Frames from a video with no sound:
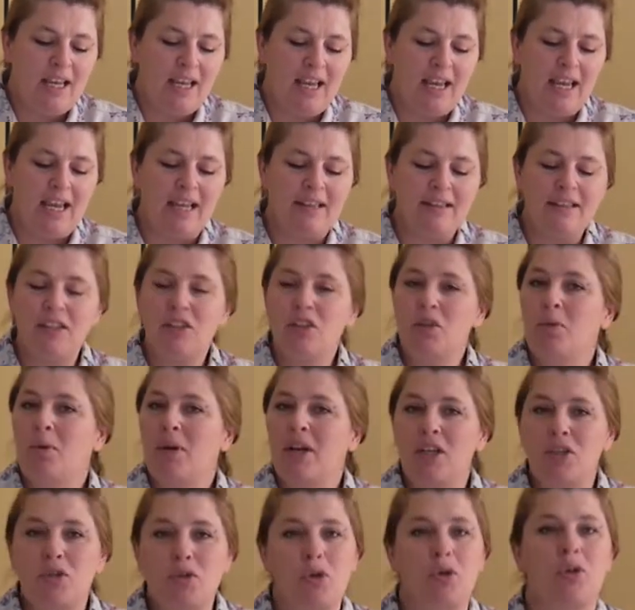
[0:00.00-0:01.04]
And then you
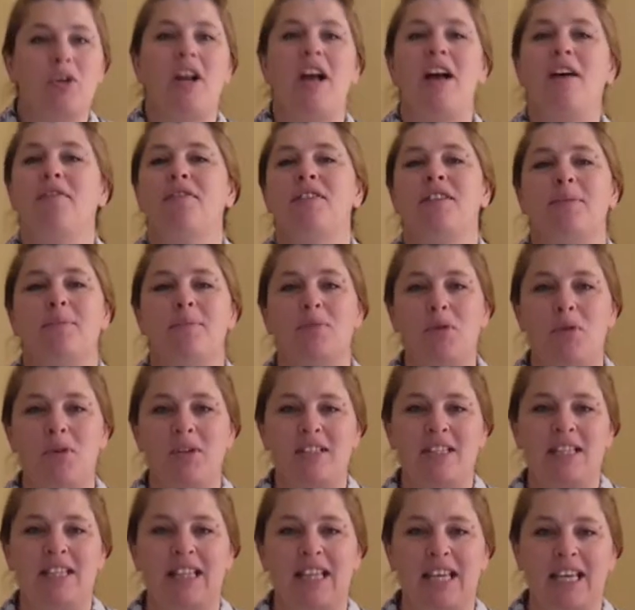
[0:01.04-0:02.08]
want to turn off some
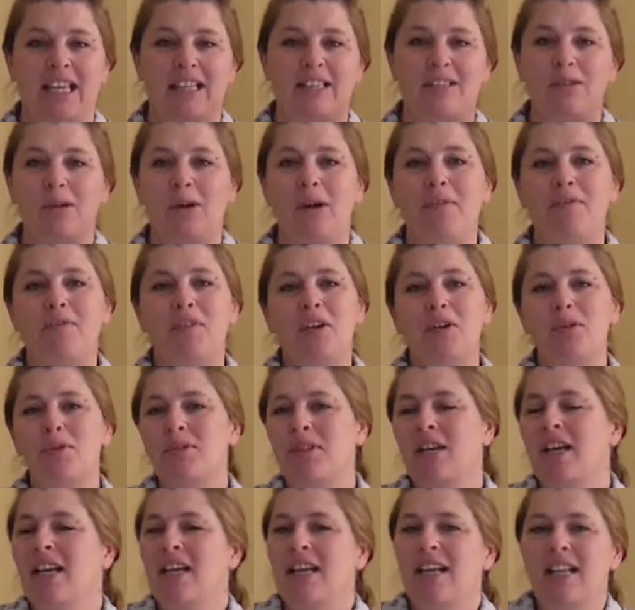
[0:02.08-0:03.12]
noisy things. So if
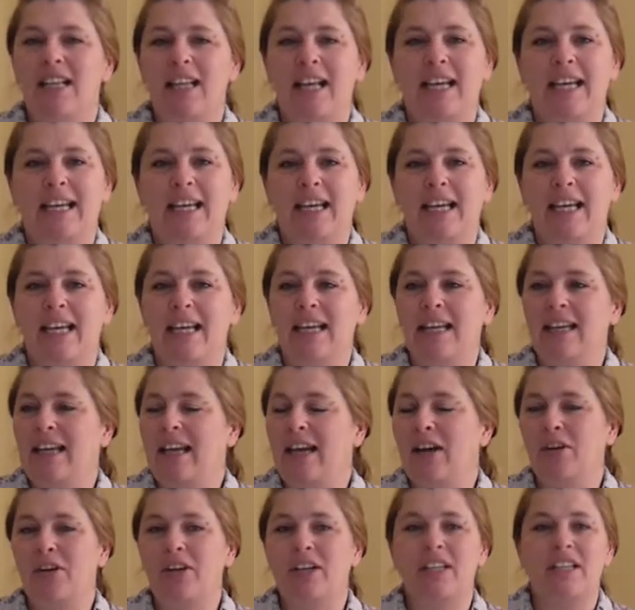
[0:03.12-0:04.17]
there's like a
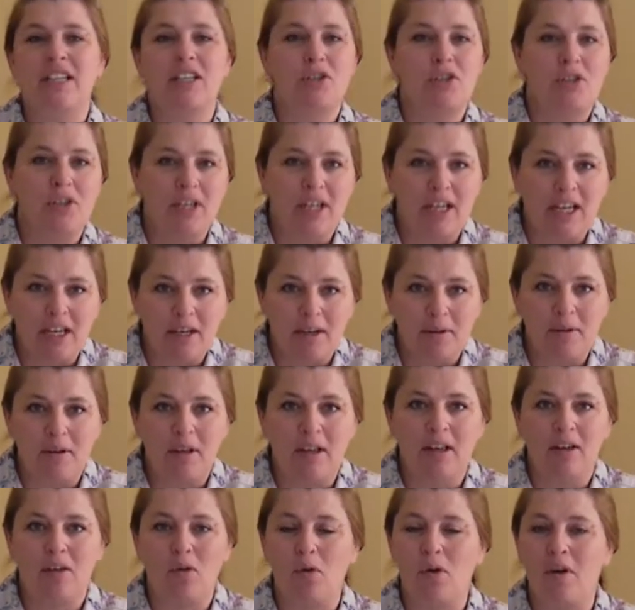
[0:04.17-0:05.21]
air
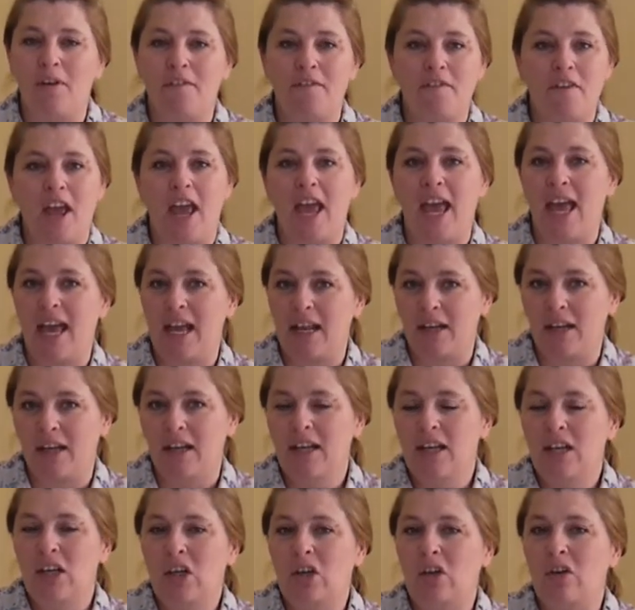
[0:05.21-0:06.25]
conditioning or a fan
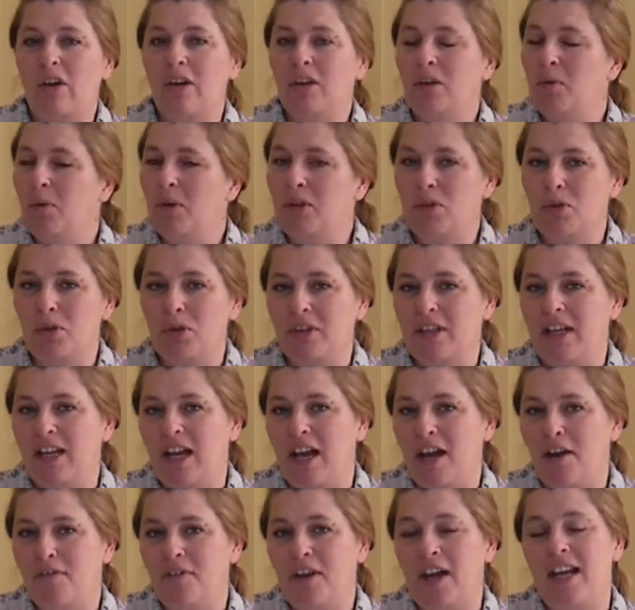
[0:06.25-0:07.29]
going, you want to turn that
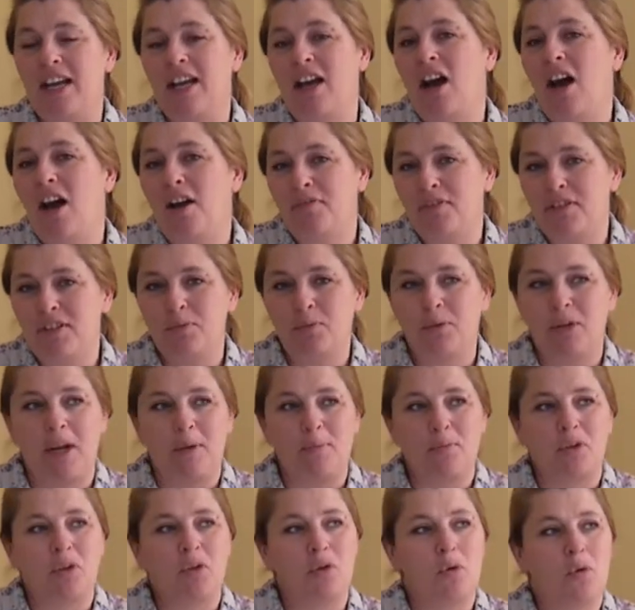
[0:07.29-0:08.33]
off. I often, when
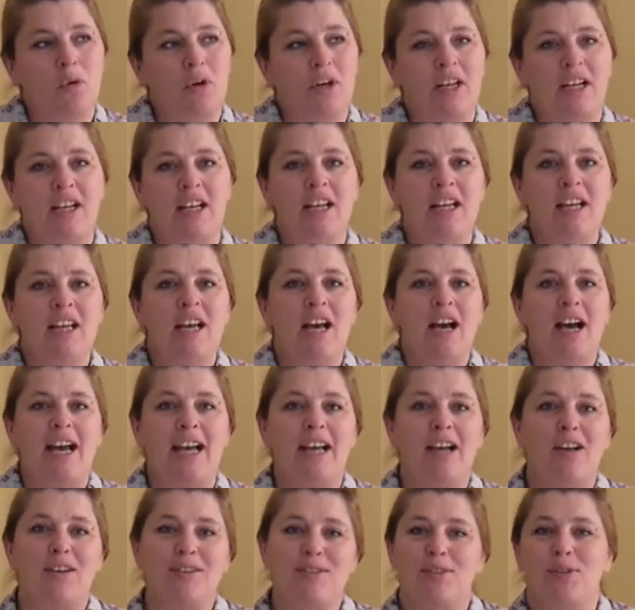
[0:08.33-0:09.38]
I'm recording, I
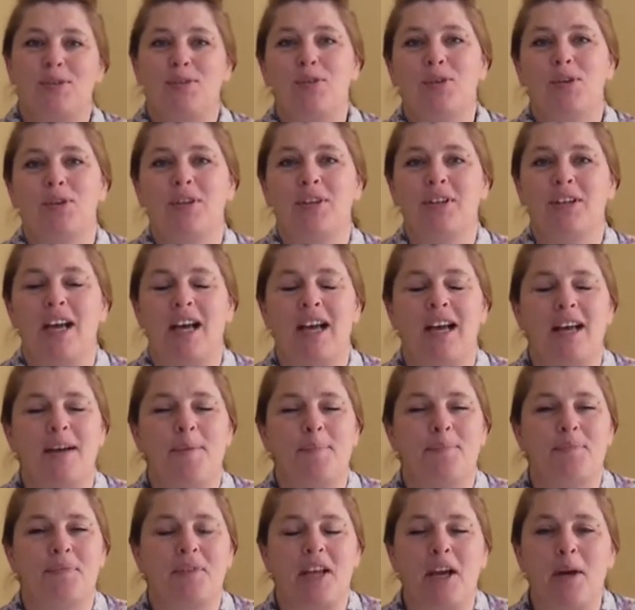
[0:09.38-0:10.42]
also
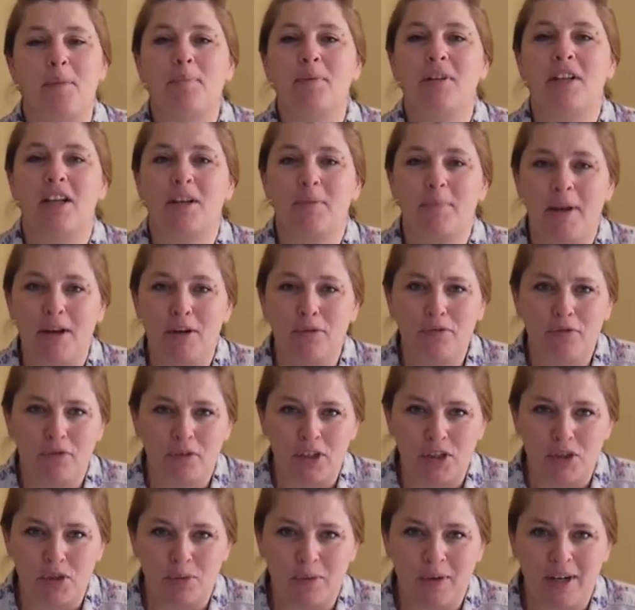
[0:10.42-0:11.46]
unplug my
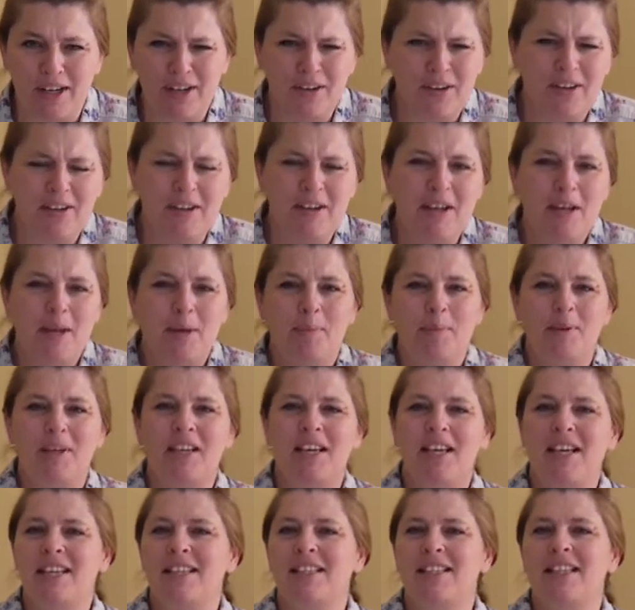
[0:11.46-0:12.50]
refrigerator,
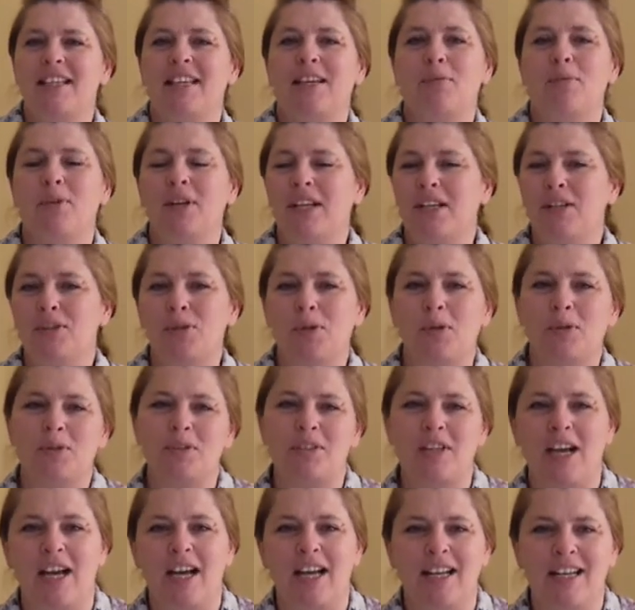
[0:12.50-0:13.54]
because when it turns
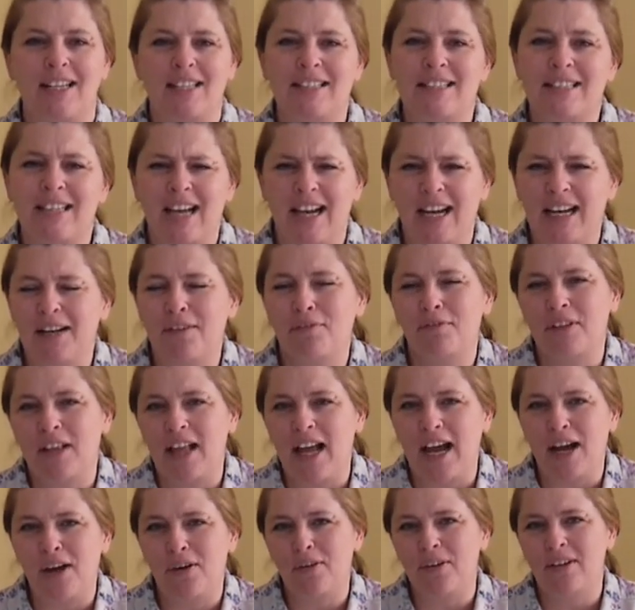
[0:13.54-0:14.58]
on, it's kind of
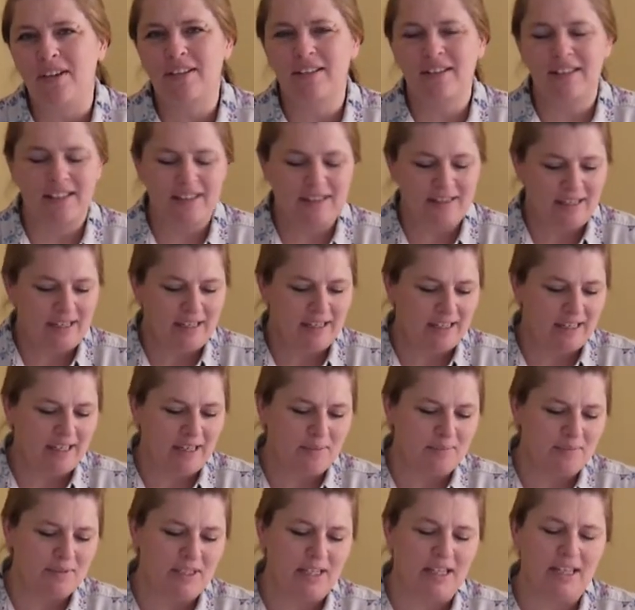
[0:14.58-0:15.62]
loud, and then it
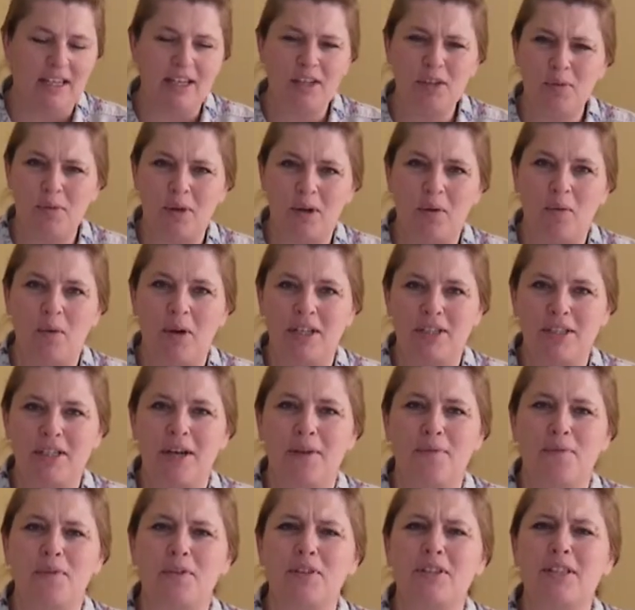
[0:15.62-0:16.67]
comes in. And you want to watch
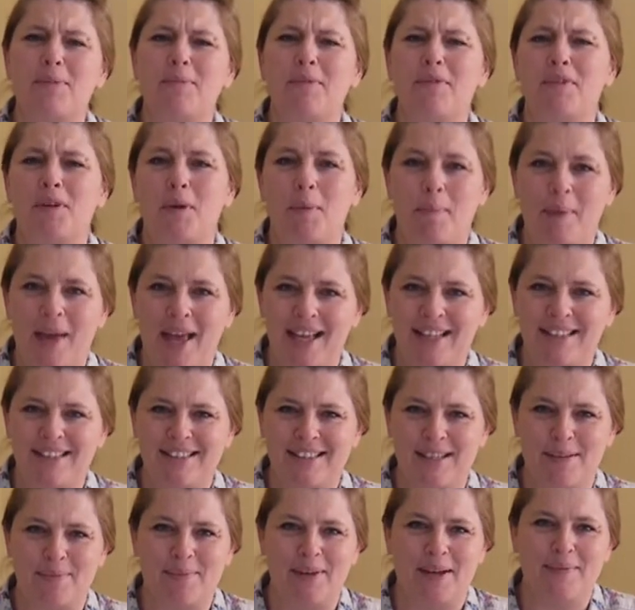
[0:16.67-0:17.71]
out for some of your pets
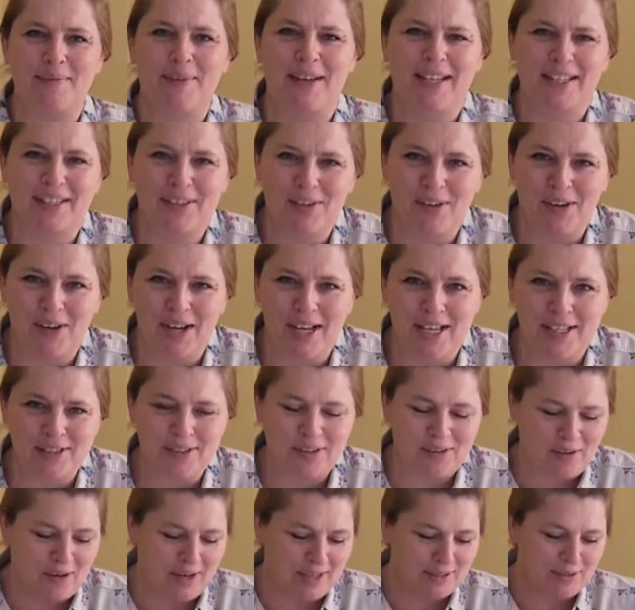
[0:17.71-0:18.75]
that might make noise or
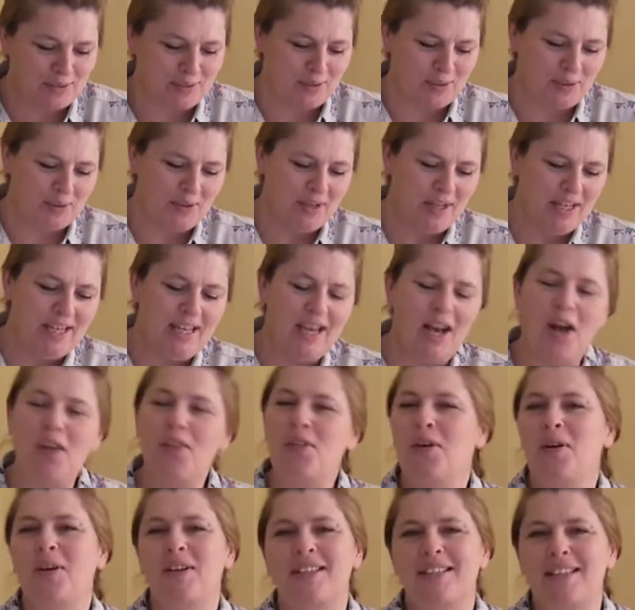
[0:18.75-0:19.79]
cross through,
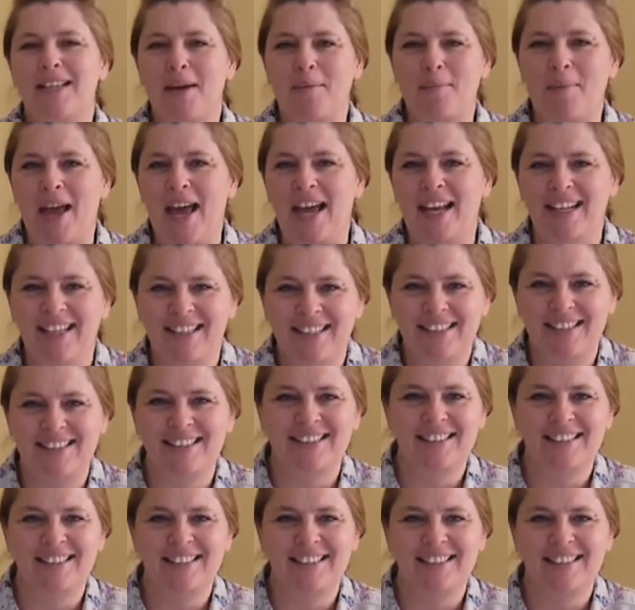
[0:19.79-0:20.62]
although it's not bad.